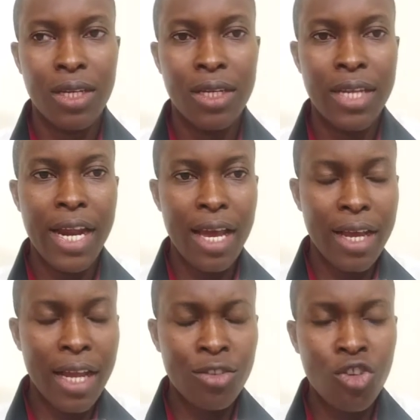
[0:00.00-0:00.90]
There are
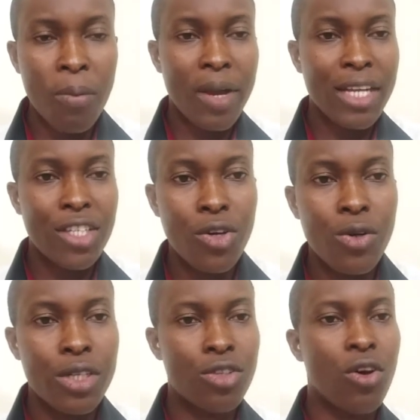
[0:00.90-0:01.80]

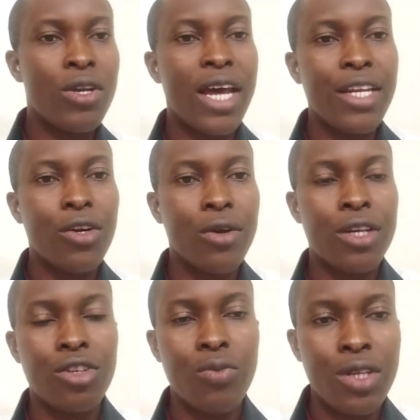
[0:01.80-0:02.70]
subcategories under the
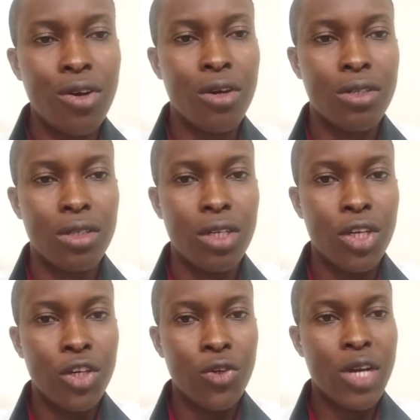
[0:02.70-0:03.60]
connection with God.
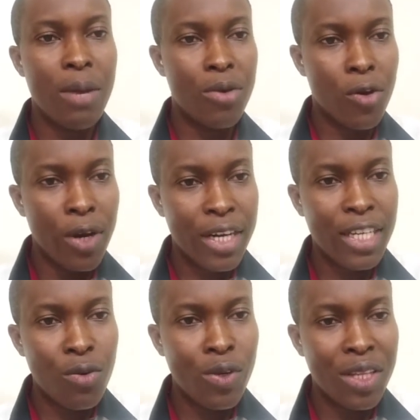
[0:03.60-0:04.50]
You can be
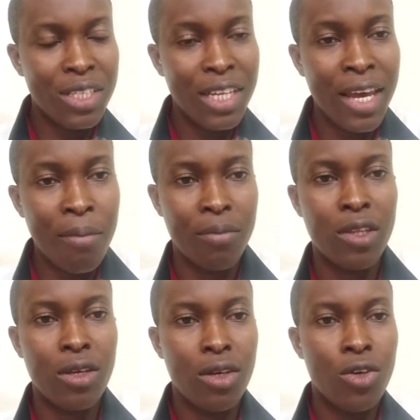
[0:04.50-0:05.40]
connected with his name.
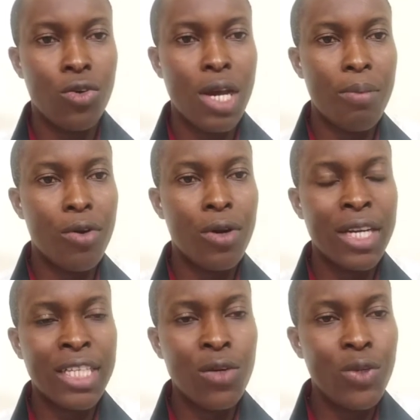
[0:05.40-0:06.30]
You can be
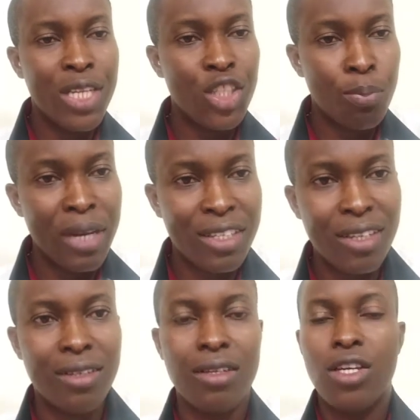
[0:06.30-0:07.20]
connected with his
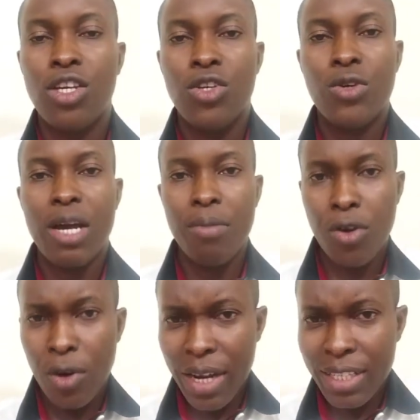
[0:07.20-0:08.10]
person. You can be
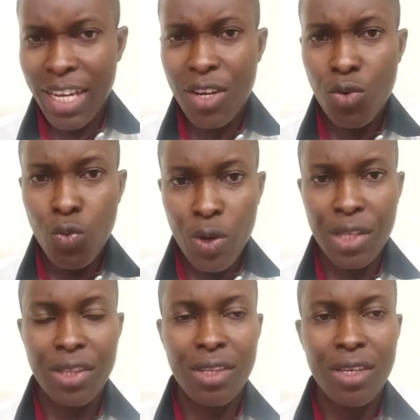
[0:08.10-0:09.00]
connected
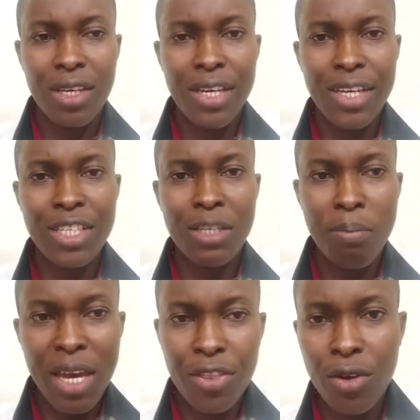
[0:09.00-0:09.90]
with his
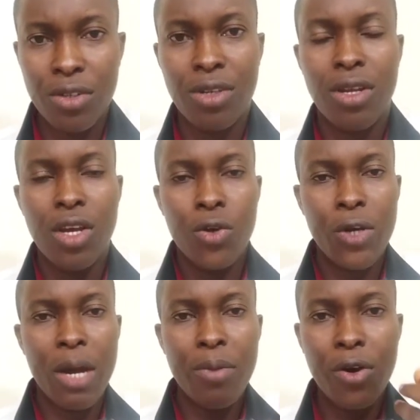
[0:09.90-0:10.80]
methods. You
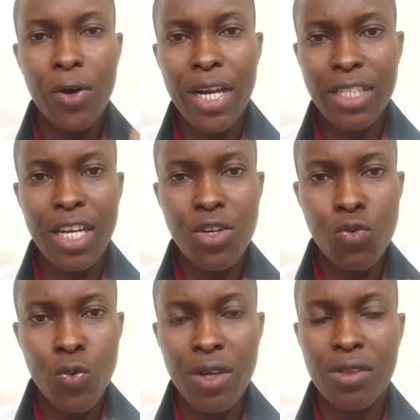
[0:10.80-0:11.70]
can be connected
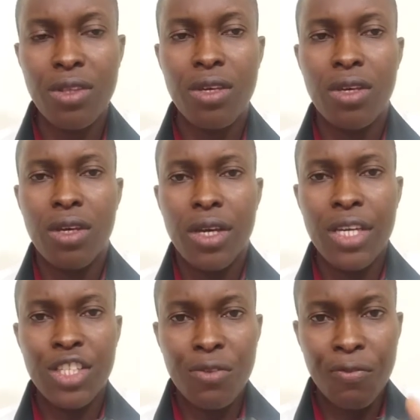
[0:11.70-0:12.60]
with
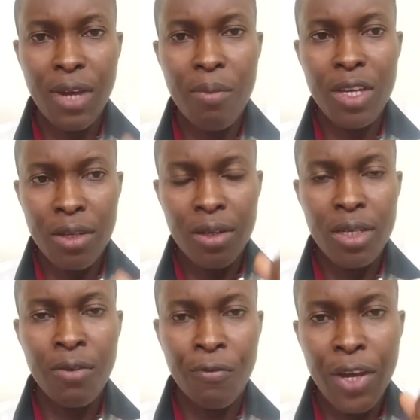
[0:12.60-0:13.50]
his, I mean,
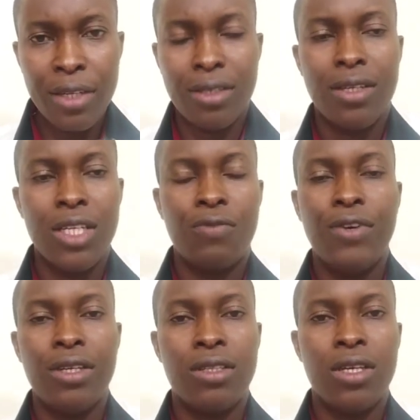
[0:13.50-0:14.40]
the faith is
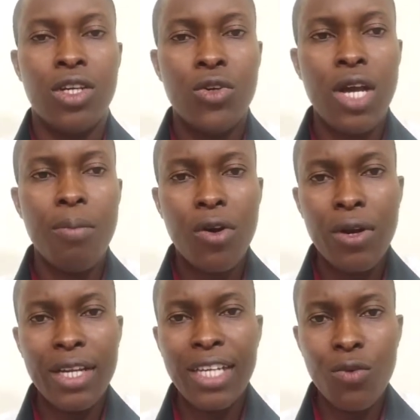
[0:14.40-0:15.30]
faith. You can be
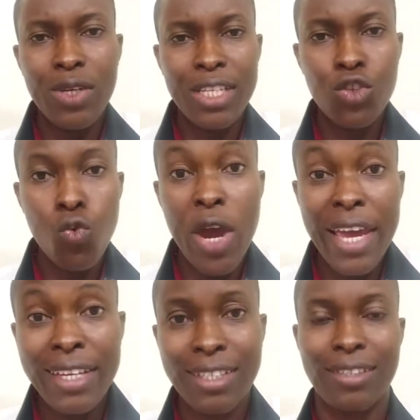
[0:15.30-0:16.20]
connected with his
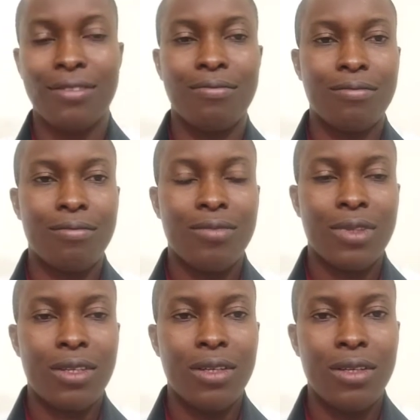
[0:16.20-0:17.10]
ways.
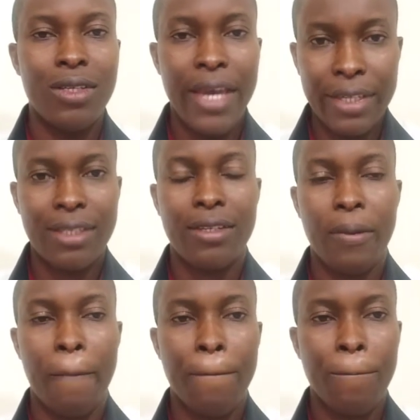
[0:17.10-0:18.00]
Yes.
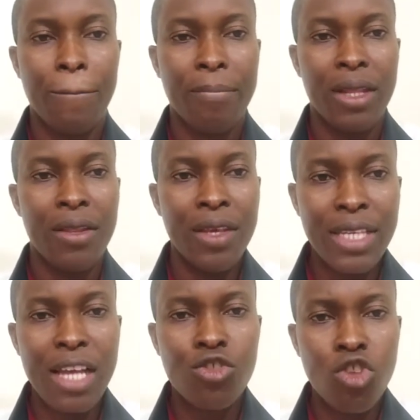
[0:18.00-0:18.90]
These
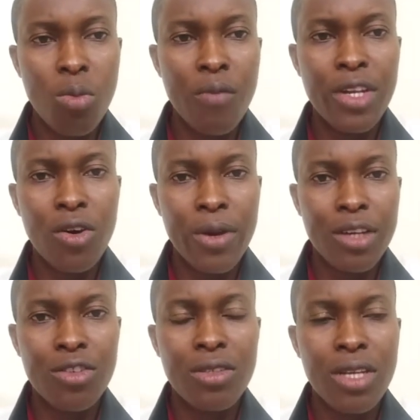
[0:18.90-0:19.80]
are some of the
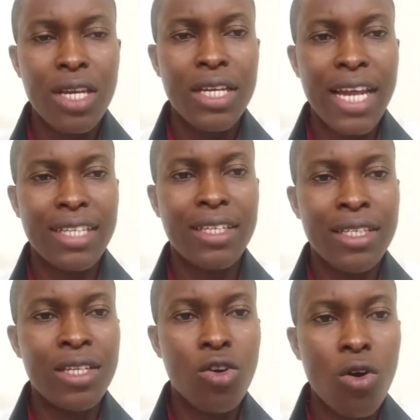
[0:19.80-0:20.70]
connections that, is
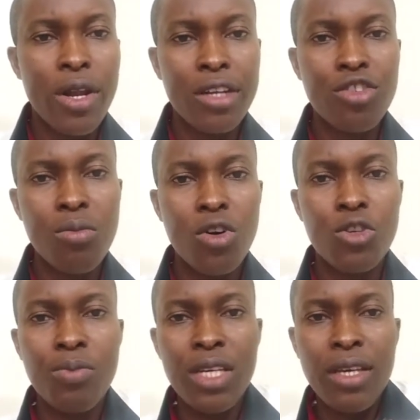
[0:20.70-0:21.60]
it, connection
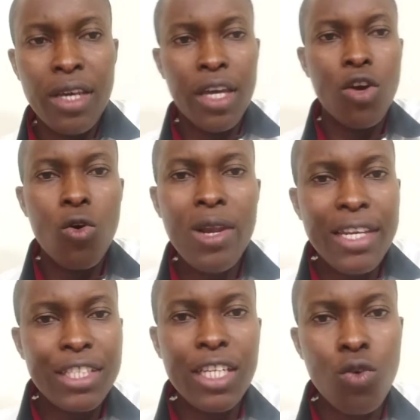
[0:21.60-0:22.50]
must be a
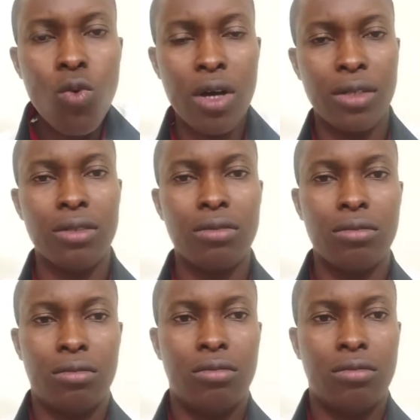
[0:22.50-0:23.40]
holistic one.
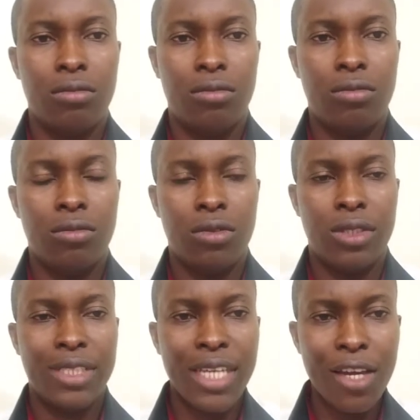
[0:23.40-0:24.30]

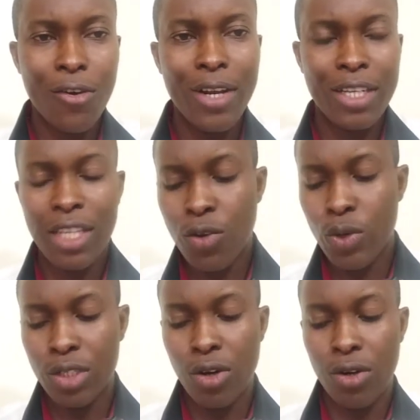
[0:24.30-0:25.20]
Stay connected
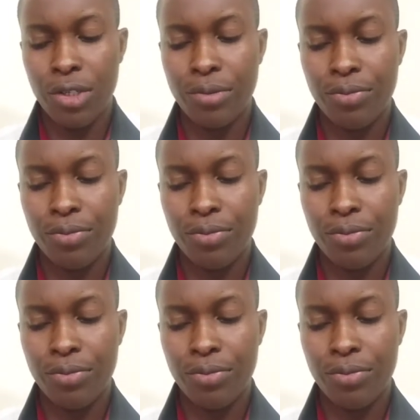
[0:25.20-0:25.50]
with God.